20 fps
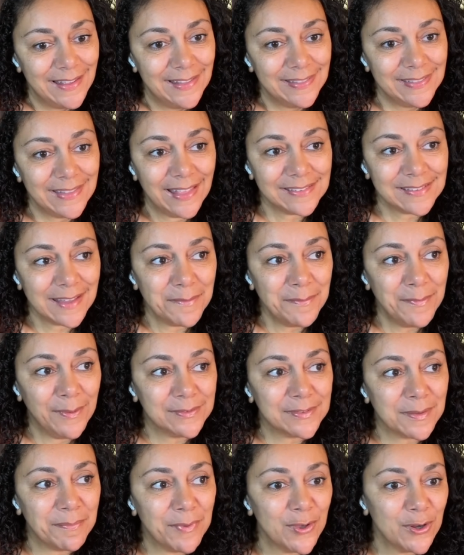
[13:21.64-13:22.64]
That's the
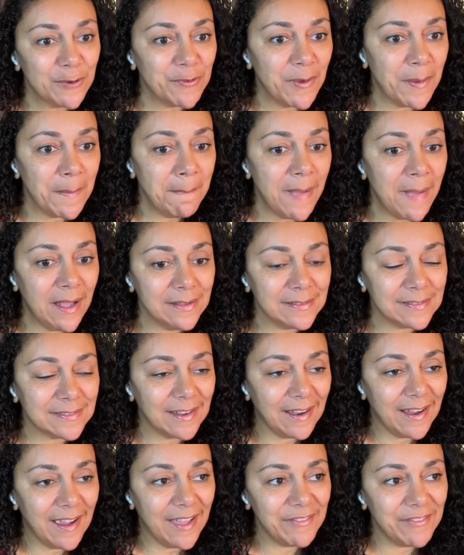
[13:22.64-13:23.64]
most beautiful monster
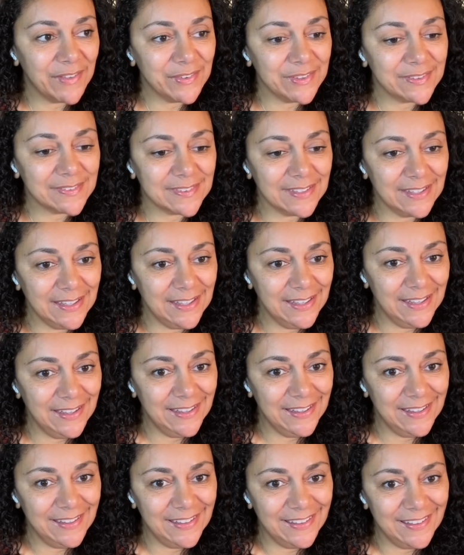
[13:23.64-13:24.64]
I have ever
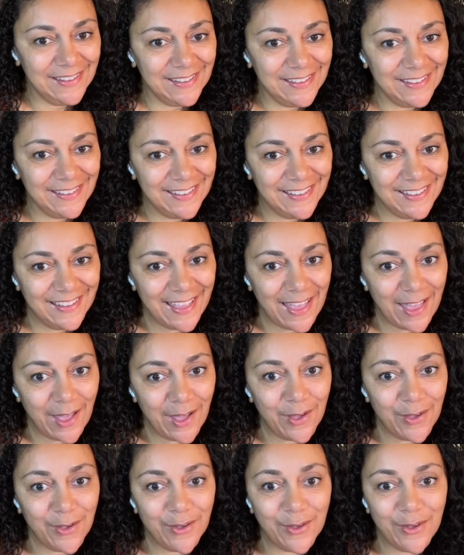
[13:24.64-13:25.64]
seen.
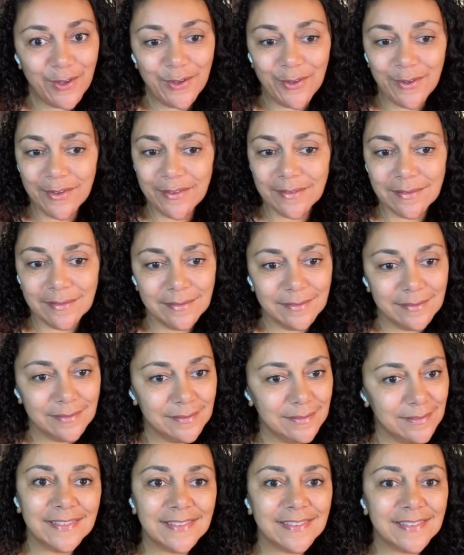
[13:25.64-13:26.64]
Oh,
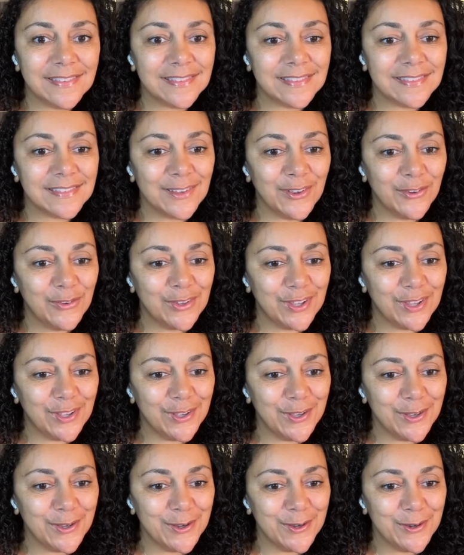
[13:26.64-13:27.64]
so cute.
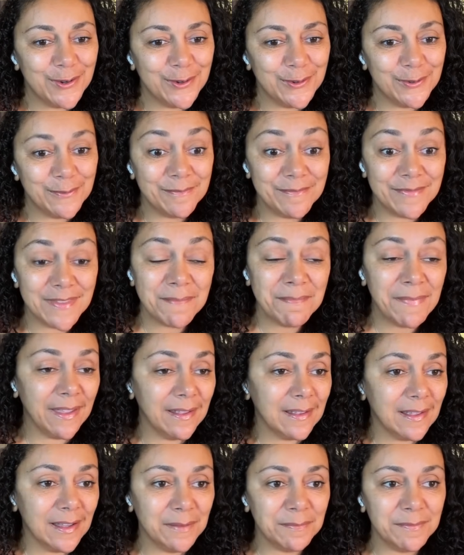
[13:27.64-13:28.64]
The
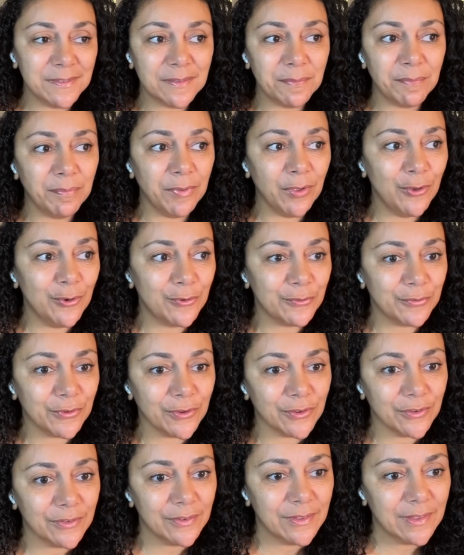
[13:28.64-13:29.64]
makeup's
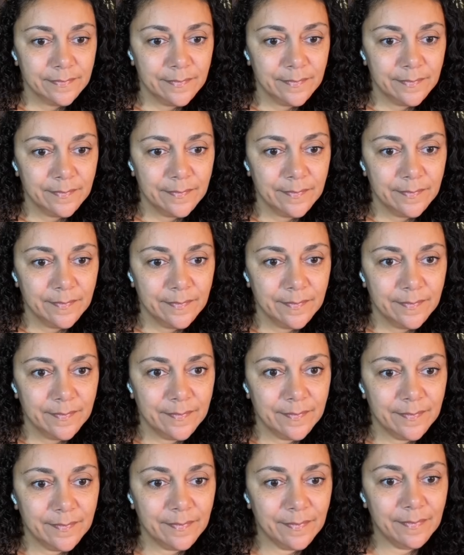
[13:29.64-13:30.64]
beautiful.
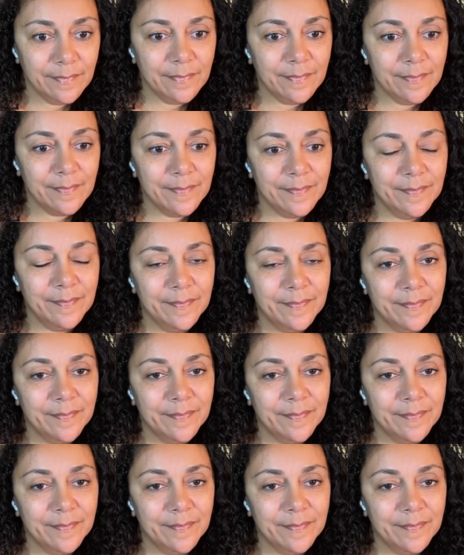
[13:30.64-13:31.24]
The